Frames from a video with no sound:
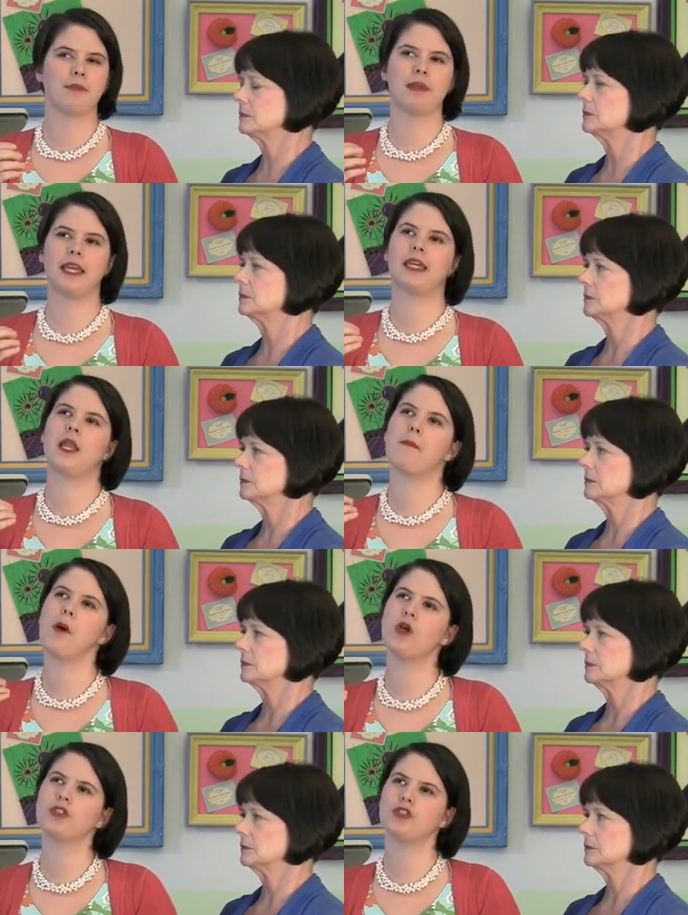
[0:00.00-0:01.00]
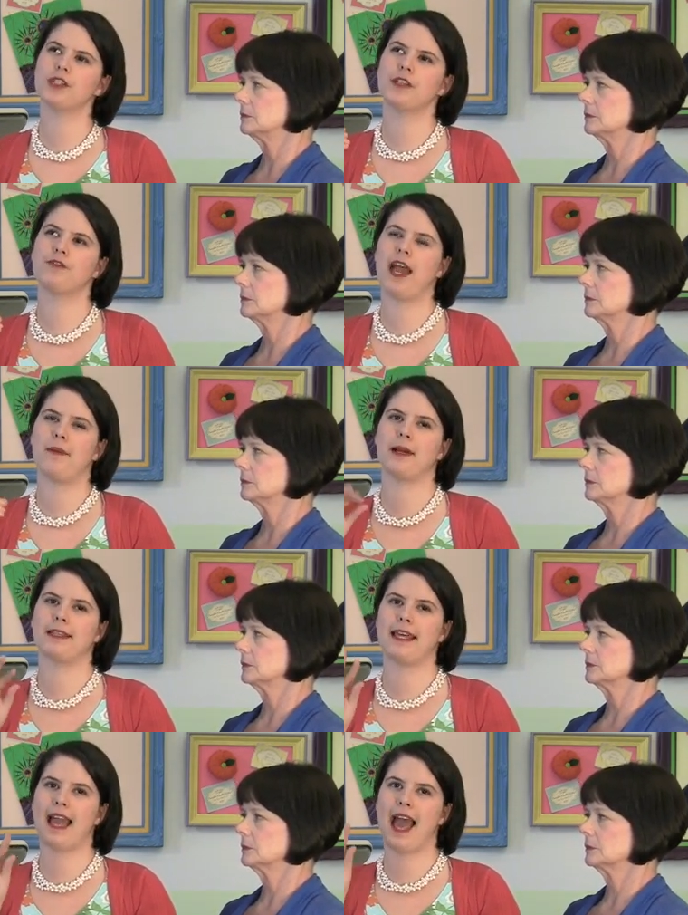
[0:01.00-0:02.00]
Speaker 1: would be like an upholstery fabric
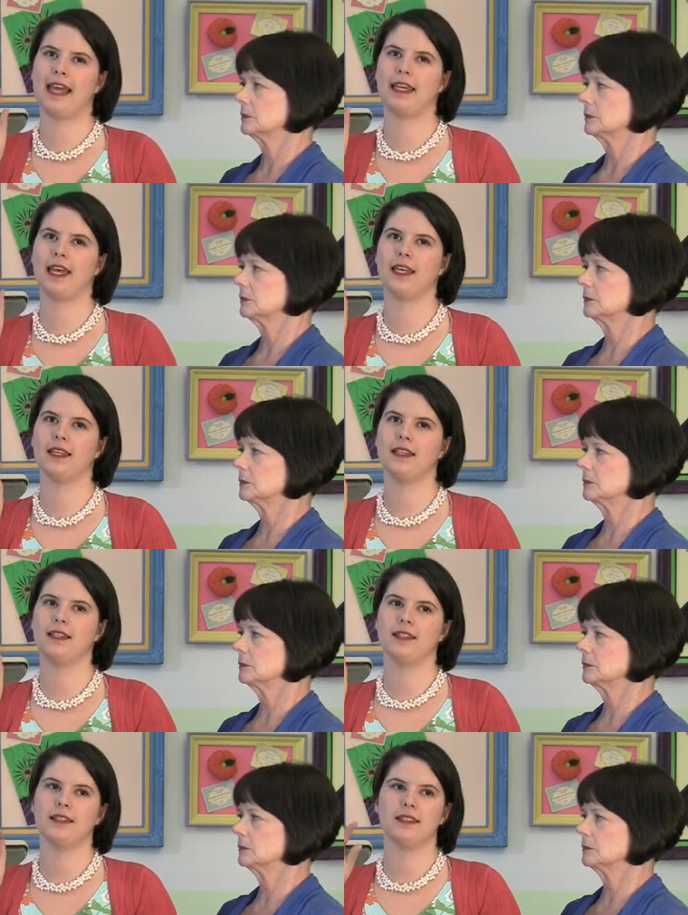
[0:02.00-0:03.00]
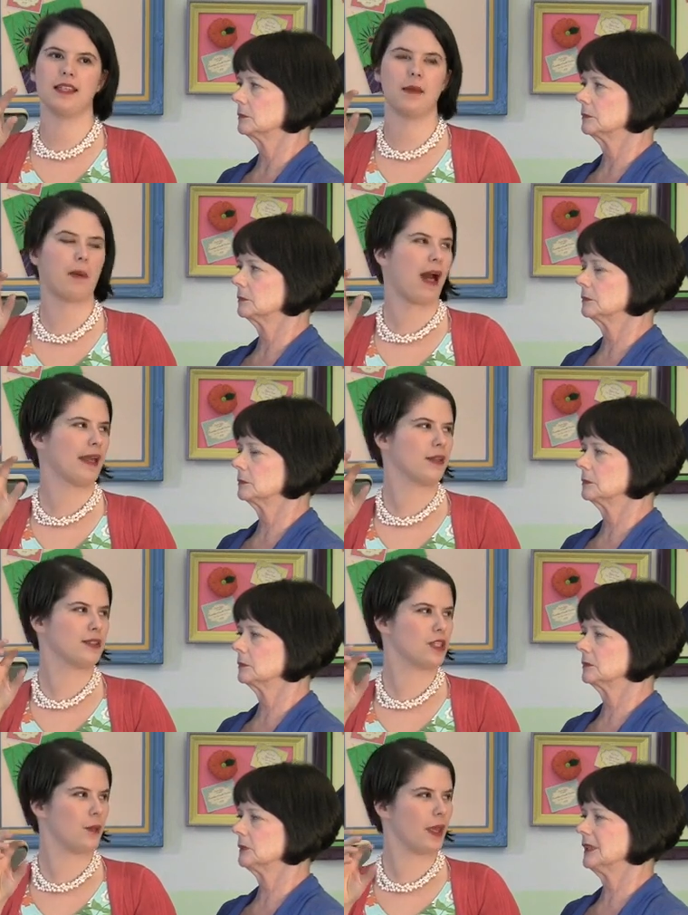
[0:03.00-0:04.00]
that had a a pile
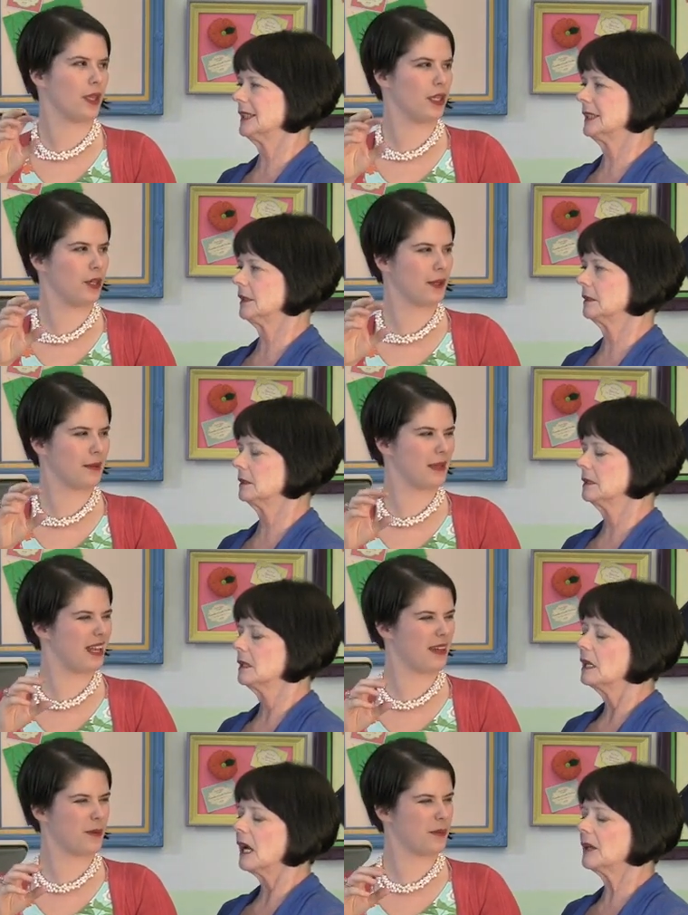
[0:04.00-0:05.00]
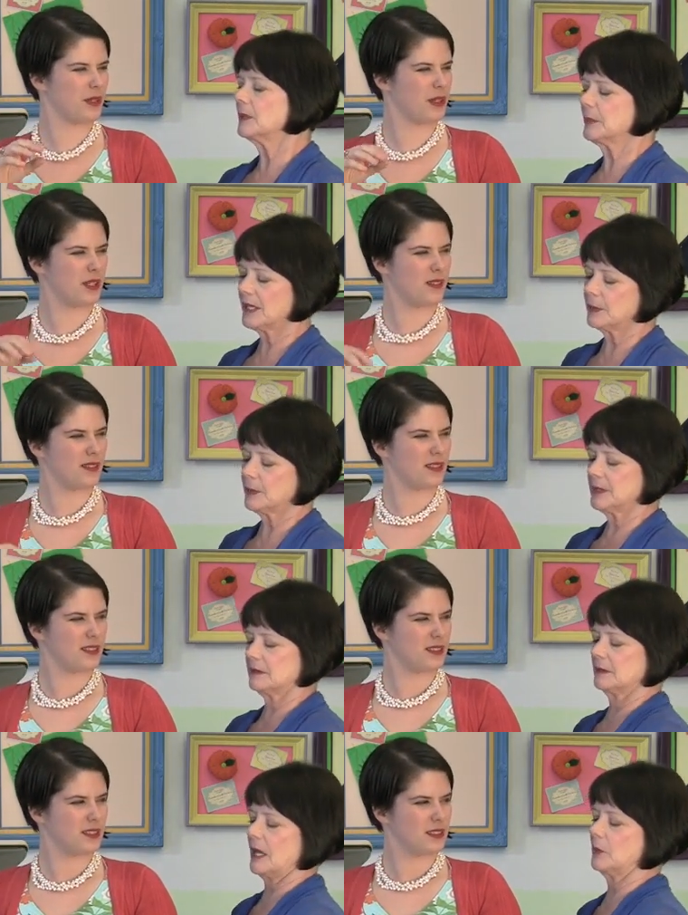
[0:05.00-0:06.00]
to it. Yeah. You know what I mean? I don't. I would be. I would be.
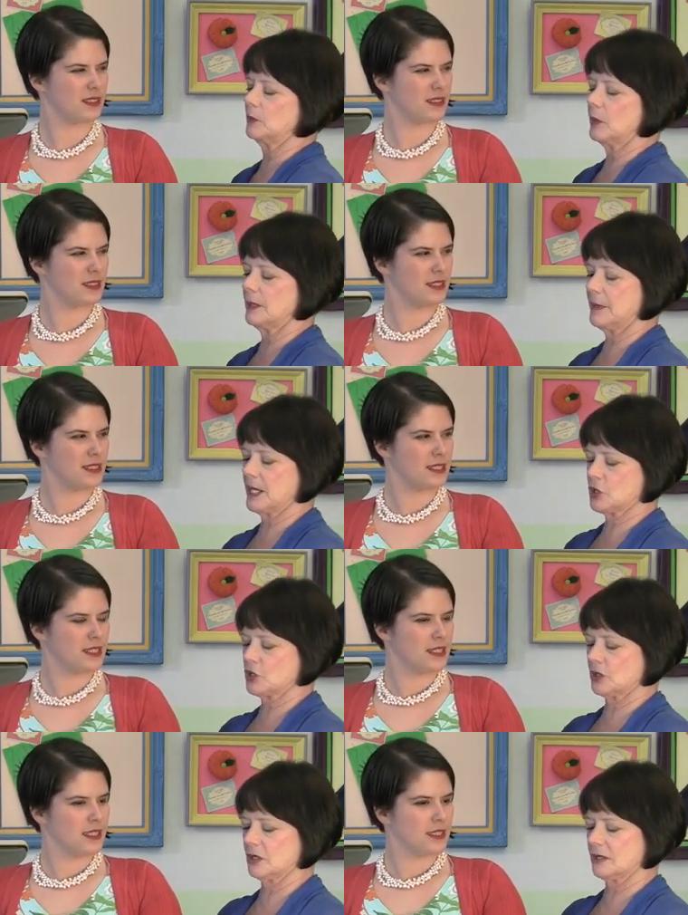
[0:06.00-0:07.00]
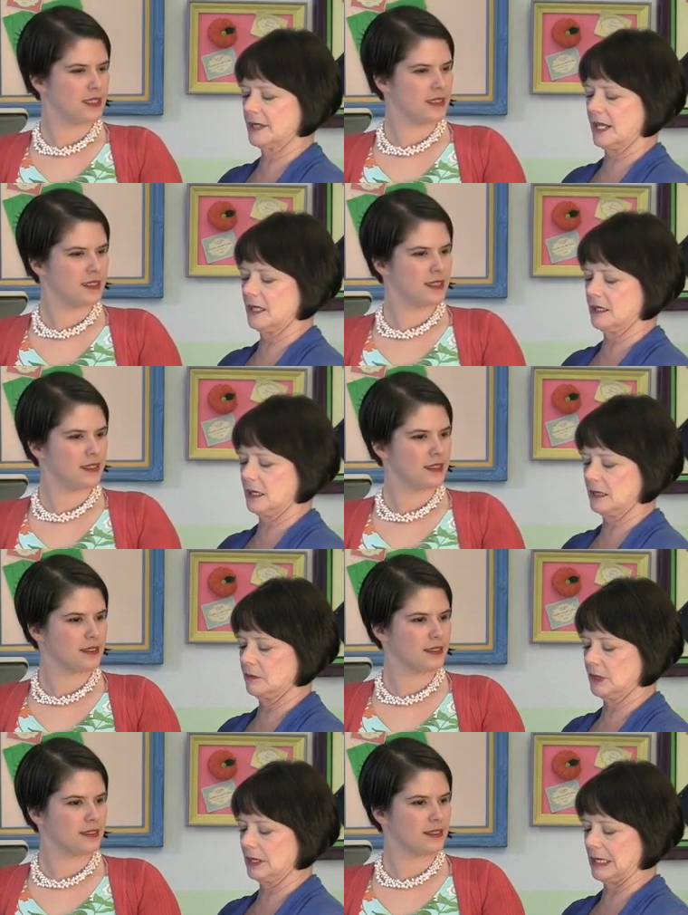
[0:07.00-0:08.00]
Speaker 2: I would want to make sure that it
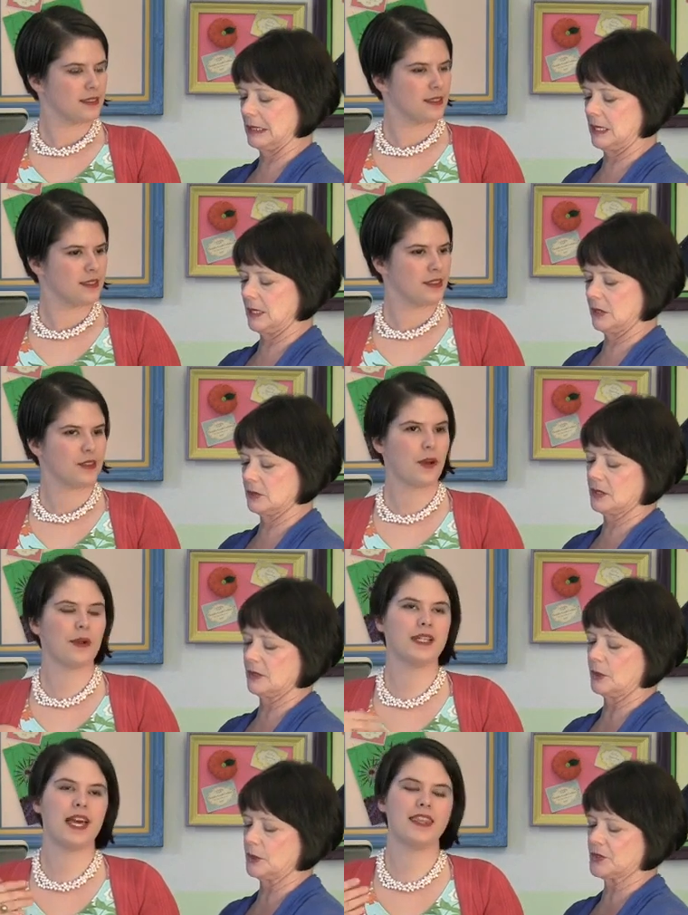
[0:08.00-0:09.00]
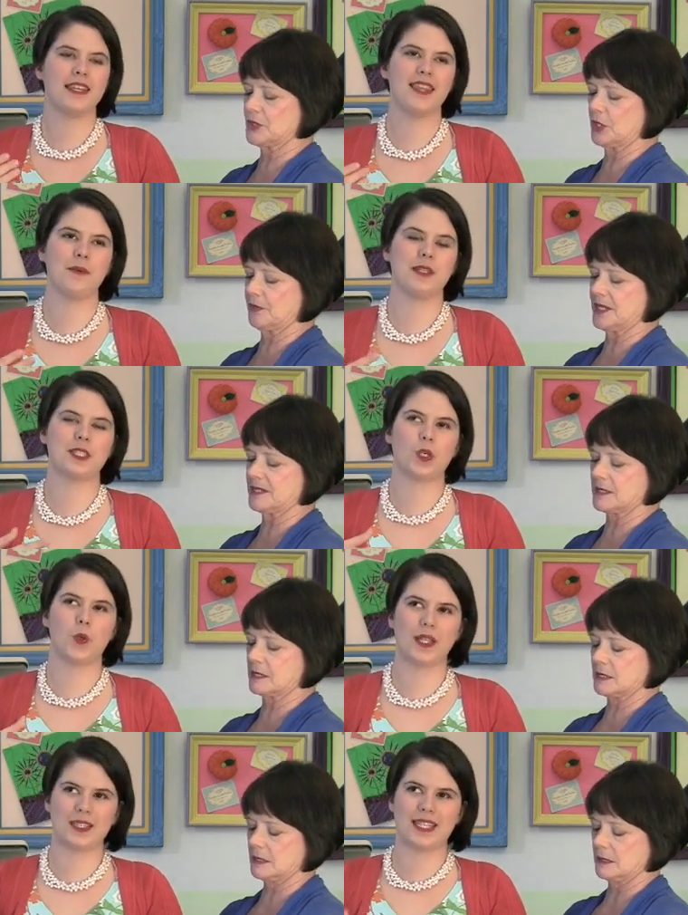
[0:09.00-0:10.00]
really adhered to the surface. or nothing that was
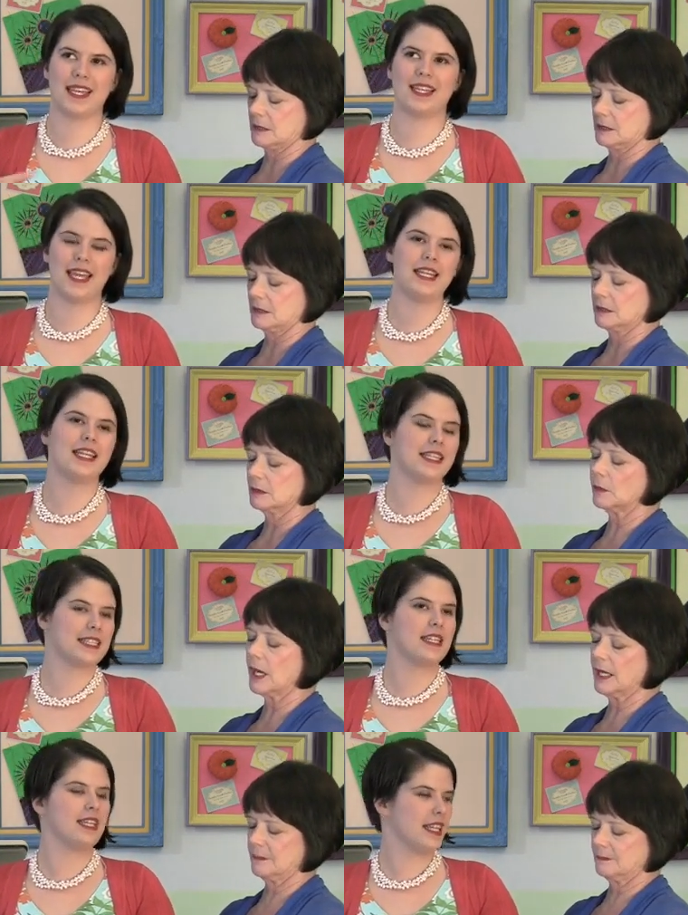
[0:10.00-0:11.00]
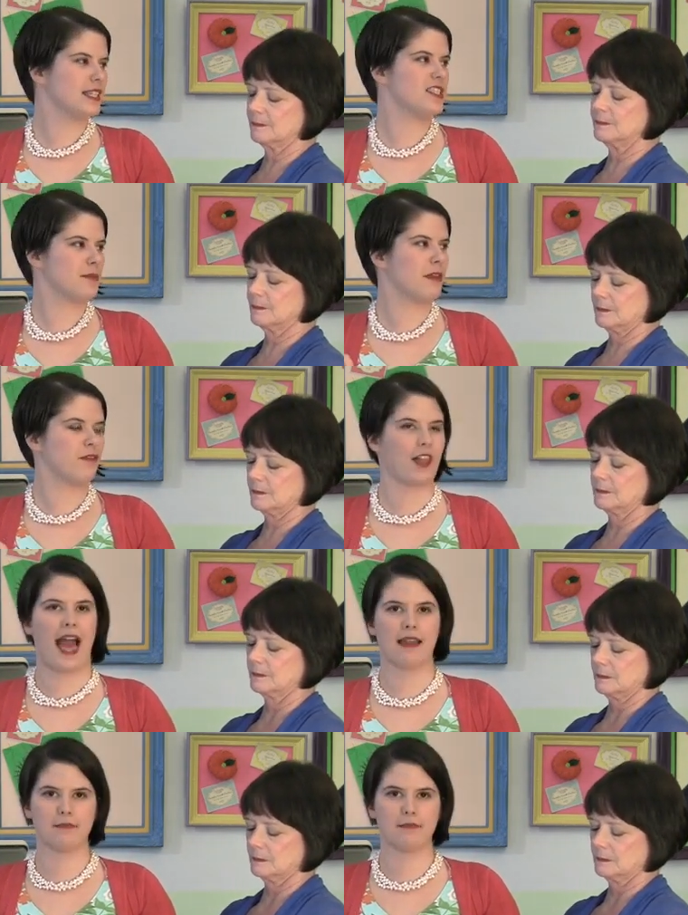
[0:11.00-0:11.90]
Speaker 1: quilted. It needs. Right. It needs to be flat